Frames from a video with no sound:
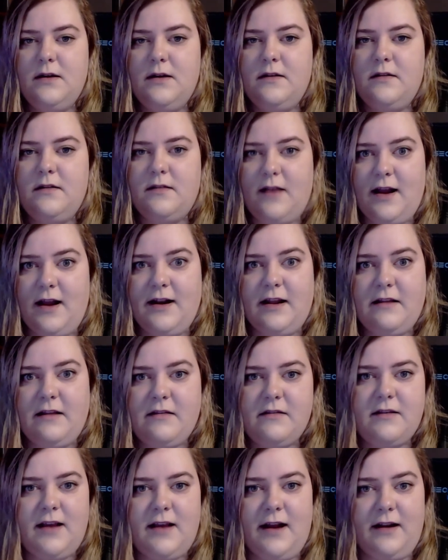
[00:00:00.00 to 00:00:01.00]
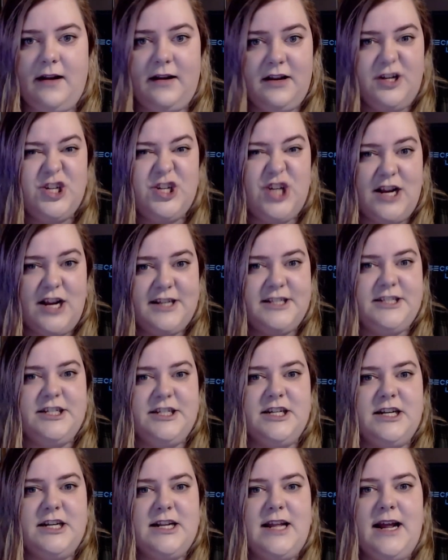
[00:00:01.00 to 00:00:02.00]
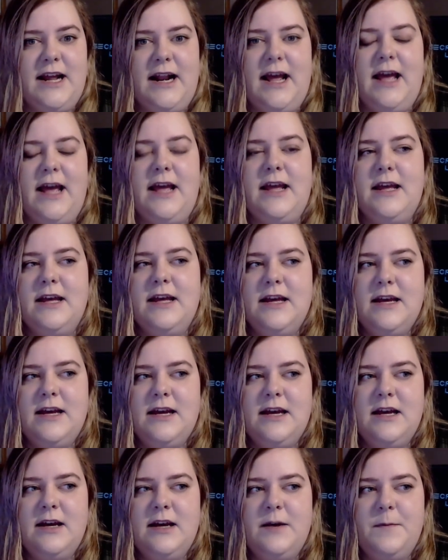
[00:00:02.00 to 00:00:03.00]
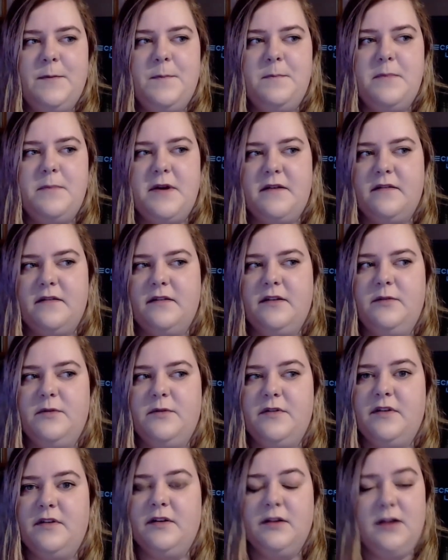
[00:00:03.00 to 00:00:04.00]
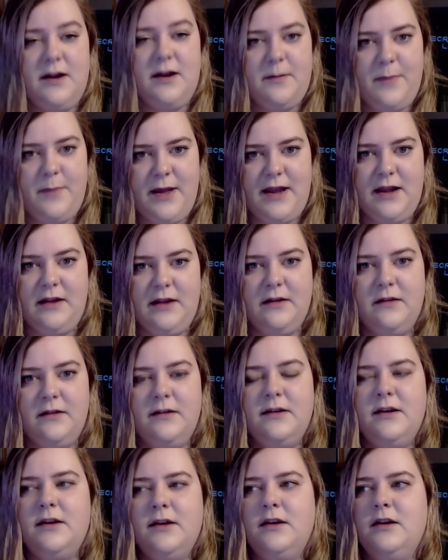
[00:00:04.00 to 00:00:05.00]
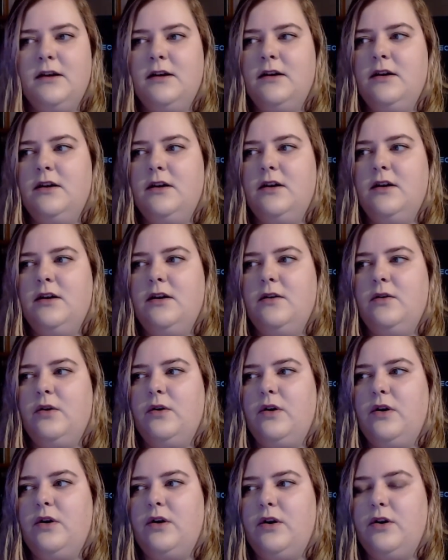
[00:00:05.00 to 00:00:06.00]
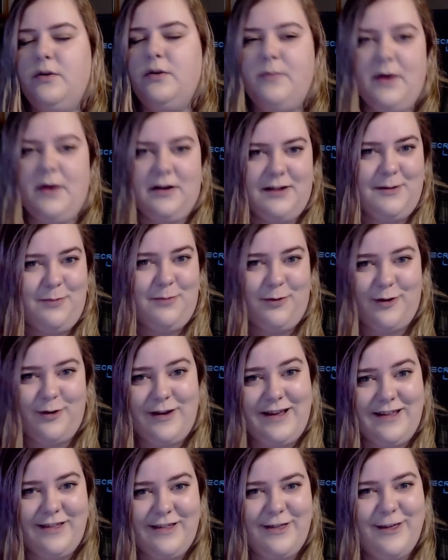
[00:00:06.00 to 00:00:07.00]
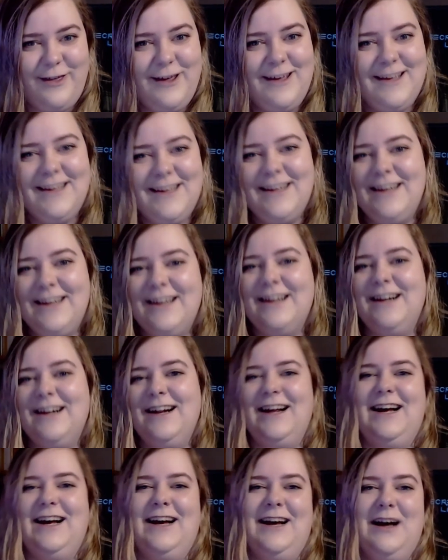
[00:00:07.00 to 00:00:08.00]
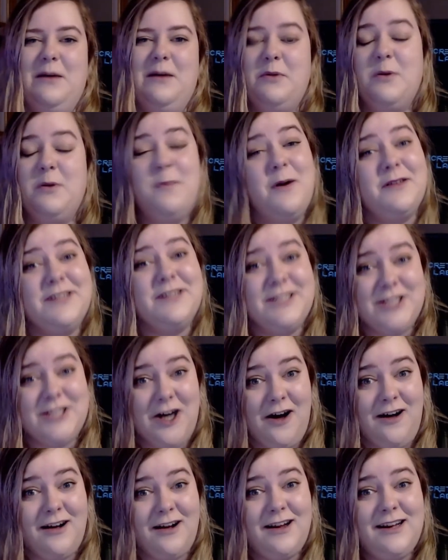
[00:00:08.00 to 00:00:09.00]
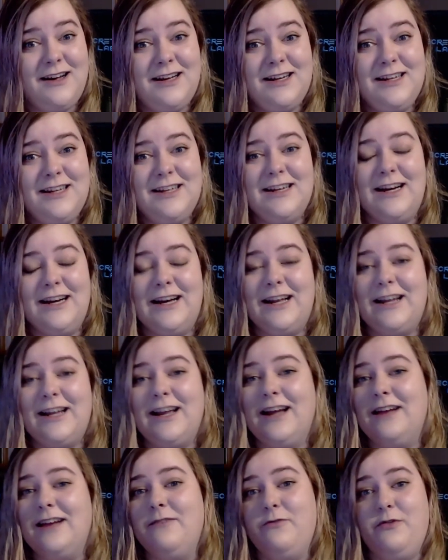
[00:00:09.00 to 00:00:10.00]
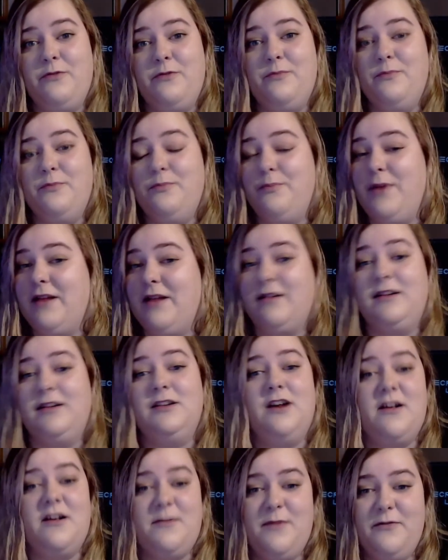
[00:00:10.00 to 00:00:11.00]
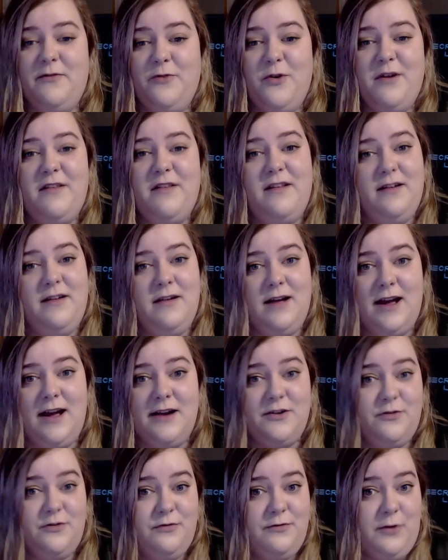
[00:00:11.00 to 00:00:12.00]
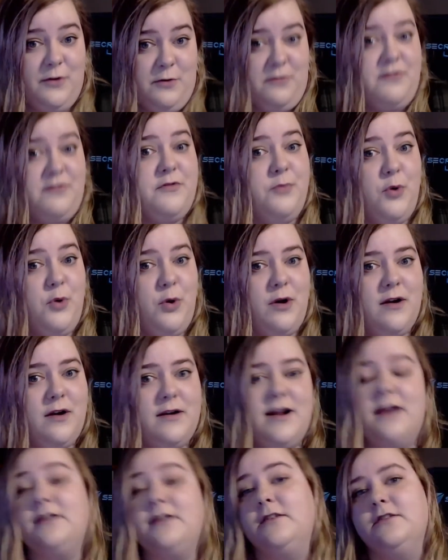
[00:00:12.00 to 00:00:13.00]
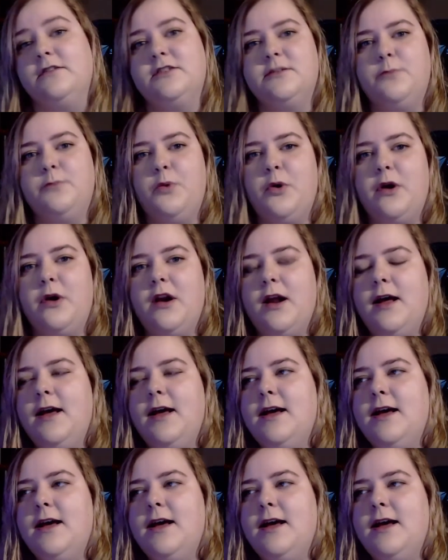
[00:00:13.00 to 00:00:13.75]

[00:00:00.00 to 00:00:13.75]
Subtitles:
sinus kind of congestion that I basically was in a lot of pain, could barely breathe, could barely talk. Like, I was basically lost my voice, and I do phone support, technical support.